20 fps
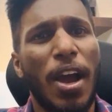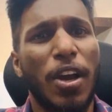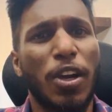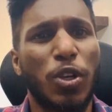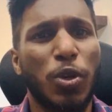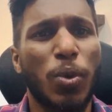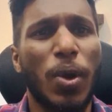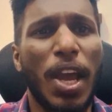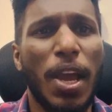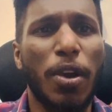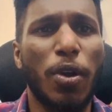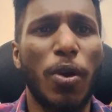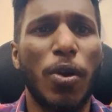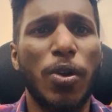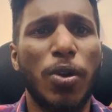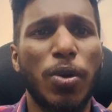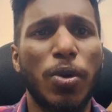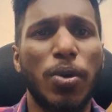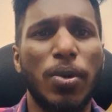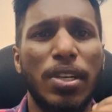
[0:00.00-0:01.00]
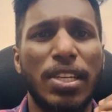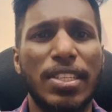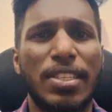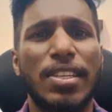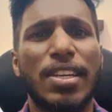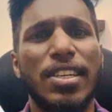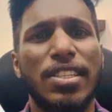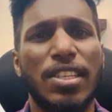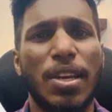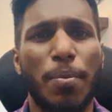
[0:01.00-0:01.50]
today I'm going to
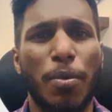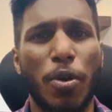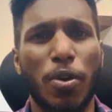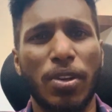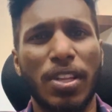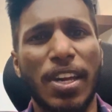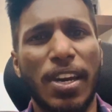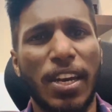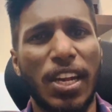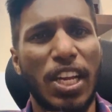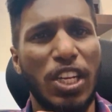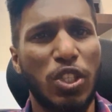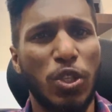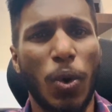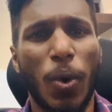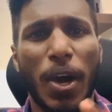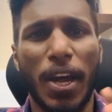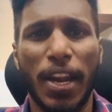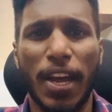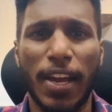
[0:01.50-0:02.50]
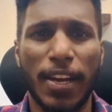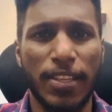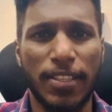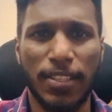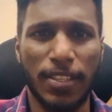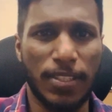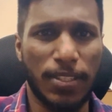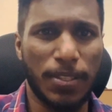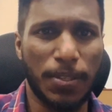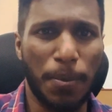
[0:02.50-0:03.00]
discuss about the ratio
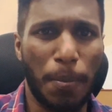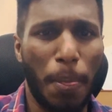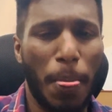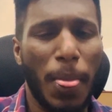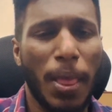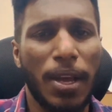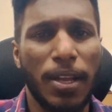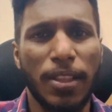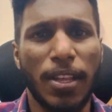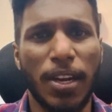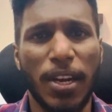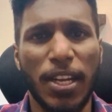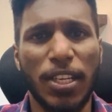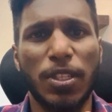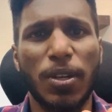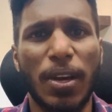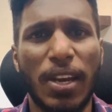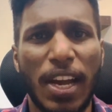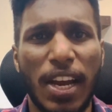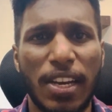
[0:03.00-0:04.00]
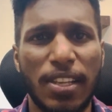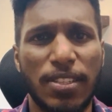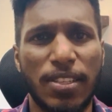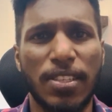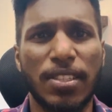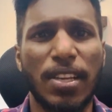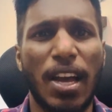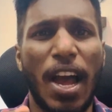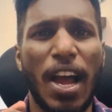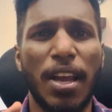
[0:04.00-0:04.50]
analysis. The ratio analysis,
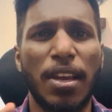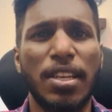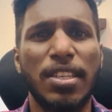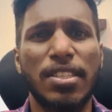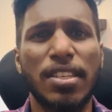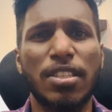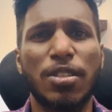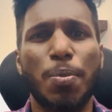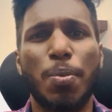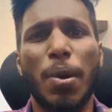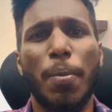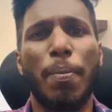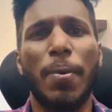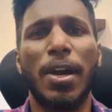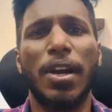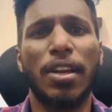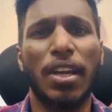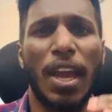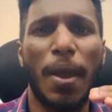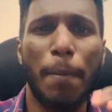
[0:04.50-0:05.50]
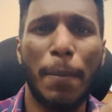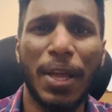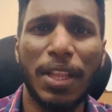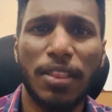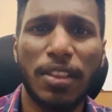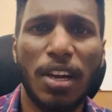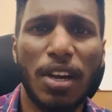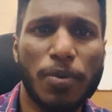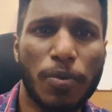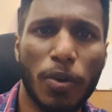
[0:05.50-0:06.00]
I just prepared a
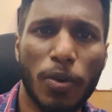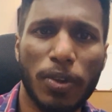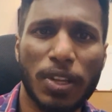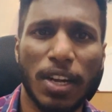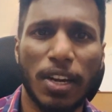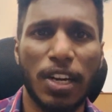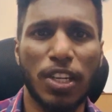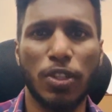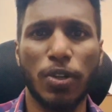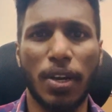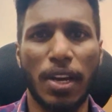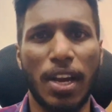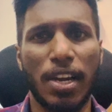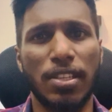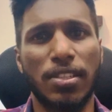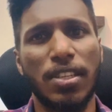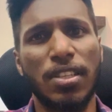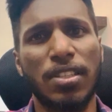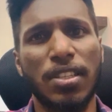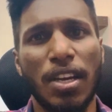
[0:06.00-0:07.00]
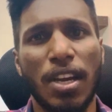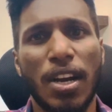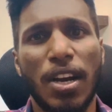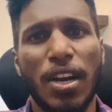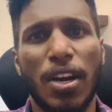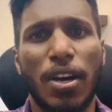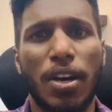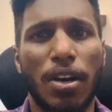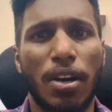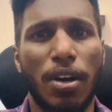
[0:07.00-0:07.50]
method for the ratio analysis
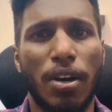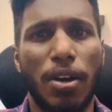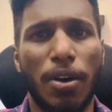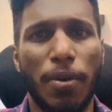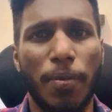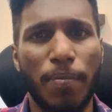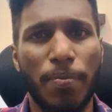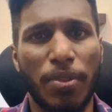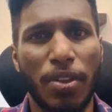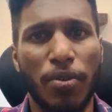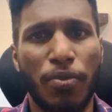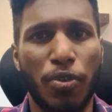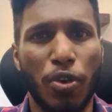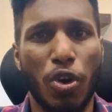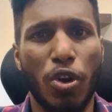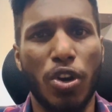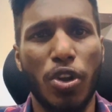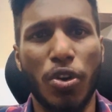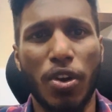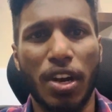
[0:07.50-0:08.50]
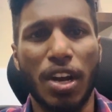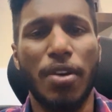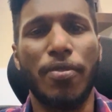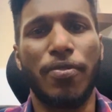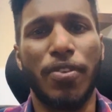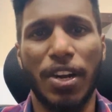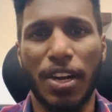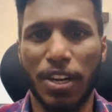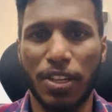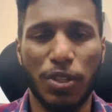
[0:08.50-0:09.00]
for your
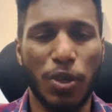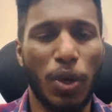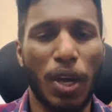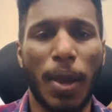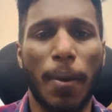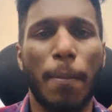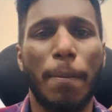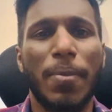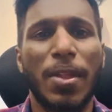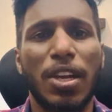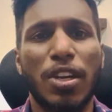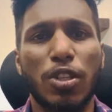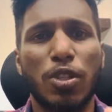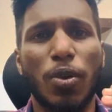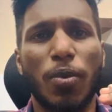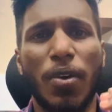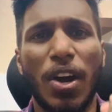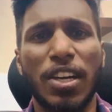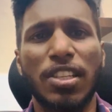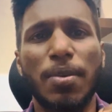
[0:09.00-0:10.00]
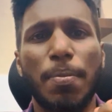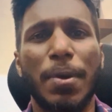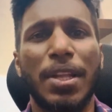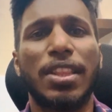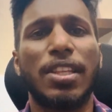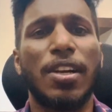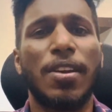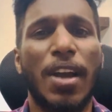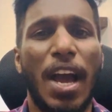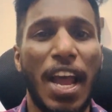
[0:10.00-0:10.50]
comfortness. Okay, so what's the
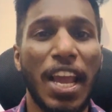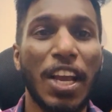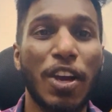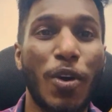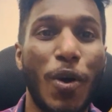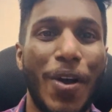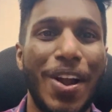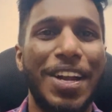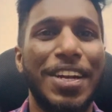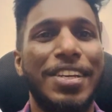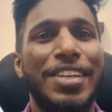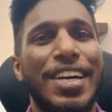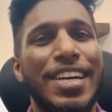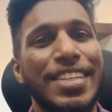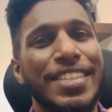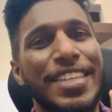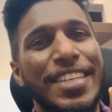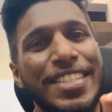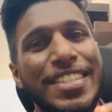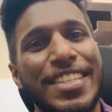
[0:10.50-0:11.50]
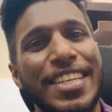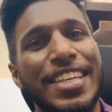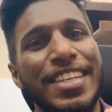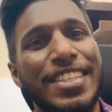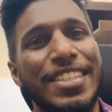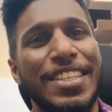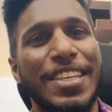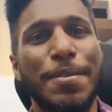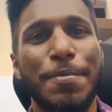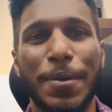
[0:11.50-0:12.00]
method? I call it as
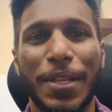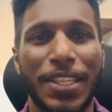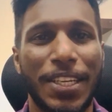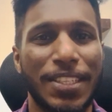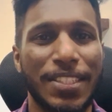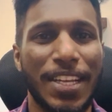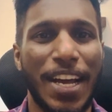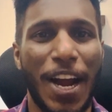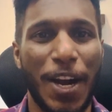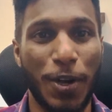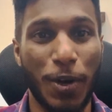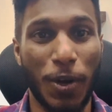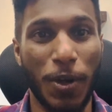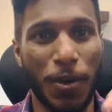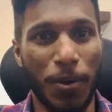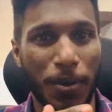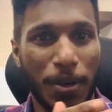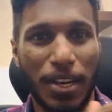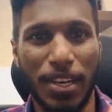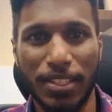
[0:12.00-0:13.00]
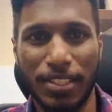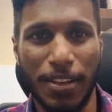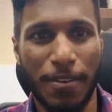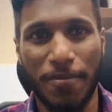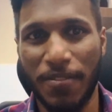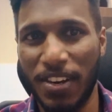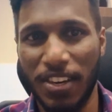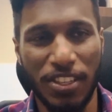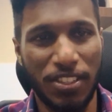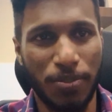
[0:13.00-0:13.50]
6C methods. I don't know
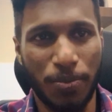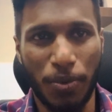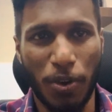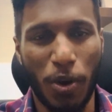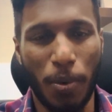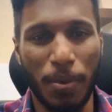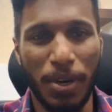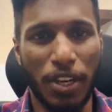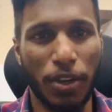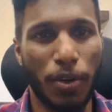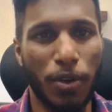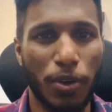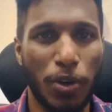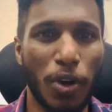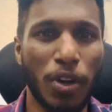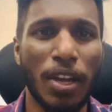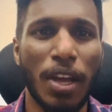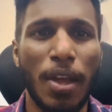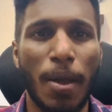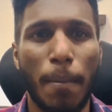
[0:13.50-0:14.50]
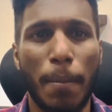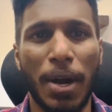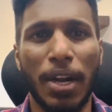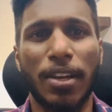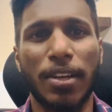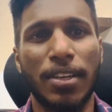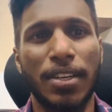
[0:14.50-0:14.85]
someone is form it or not, but